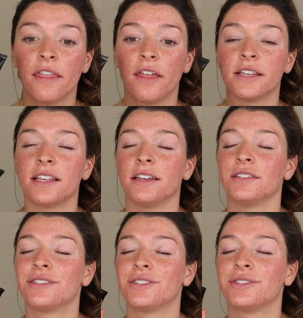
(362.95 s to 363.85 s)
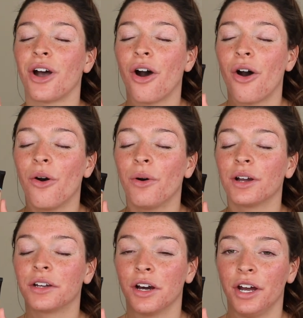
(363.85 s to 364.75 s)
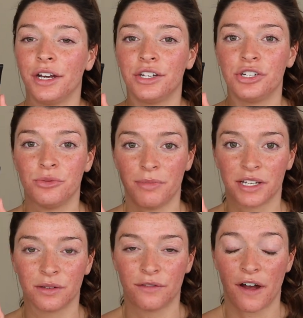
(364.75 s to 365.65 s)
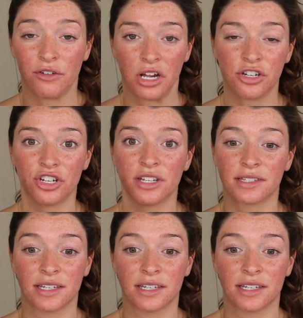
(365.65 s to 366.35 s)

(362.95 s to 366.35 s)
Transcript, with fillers: This is so good to mix with foundations.